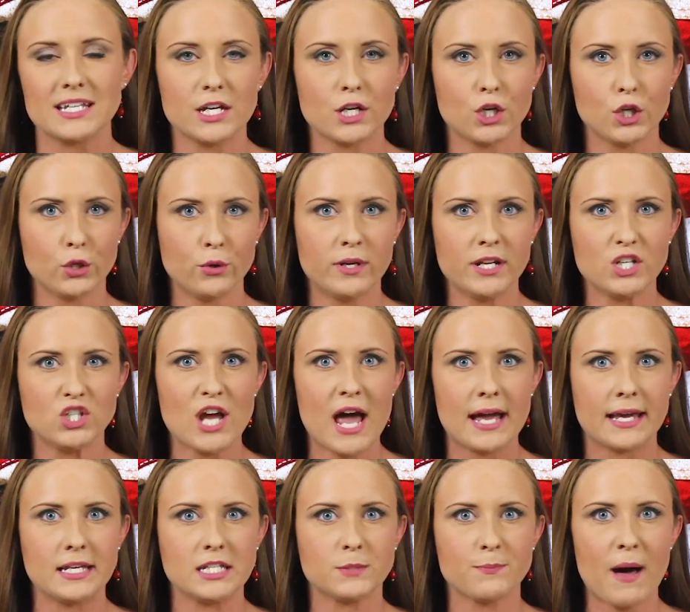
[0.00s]
including
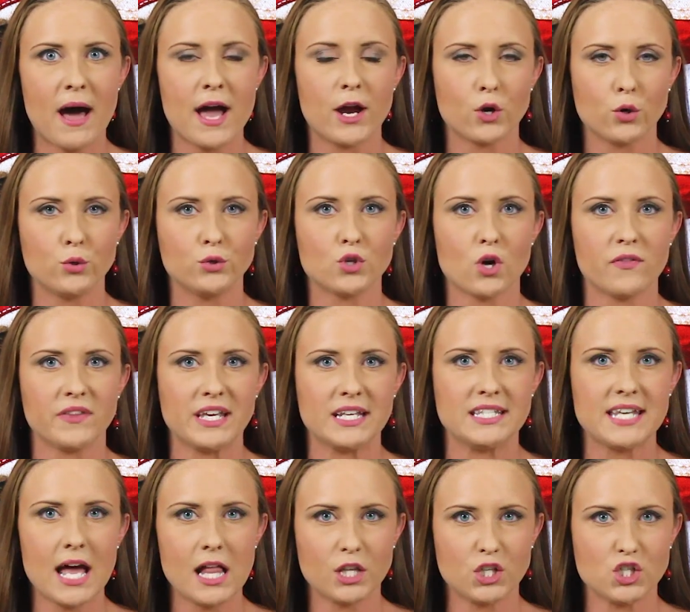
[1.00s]
Jackie Speier, who's on the
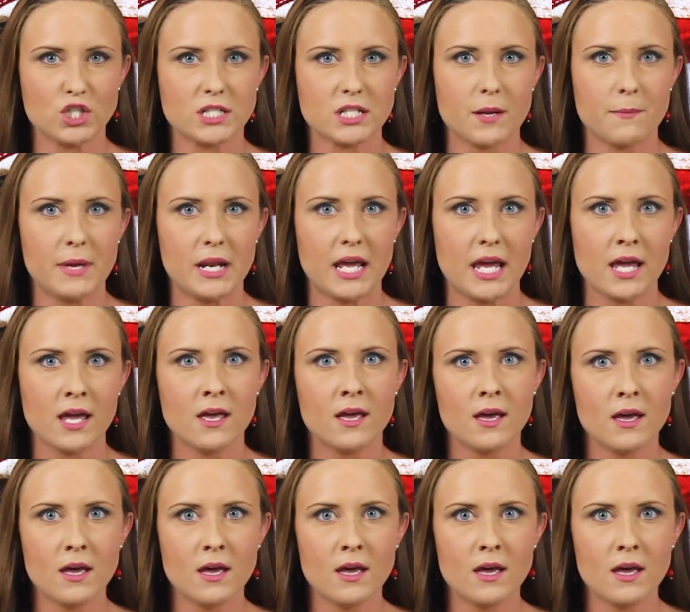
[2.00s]
Intelligence Committee,